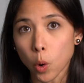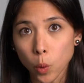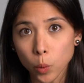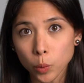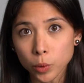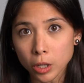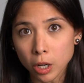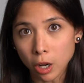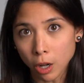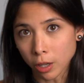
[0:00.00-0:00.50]

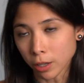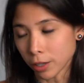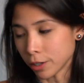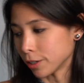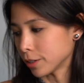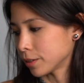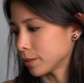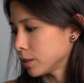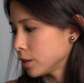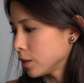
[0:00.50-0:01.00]
own
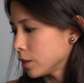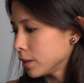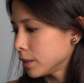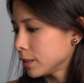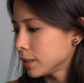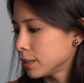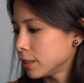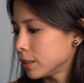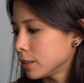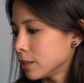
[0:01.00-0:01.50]
color.
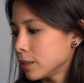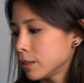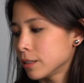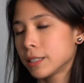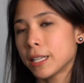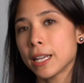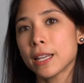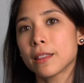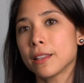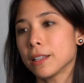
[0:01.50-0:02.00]

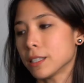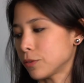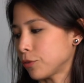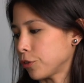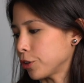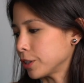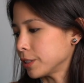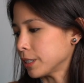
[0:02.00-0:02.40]
Take this for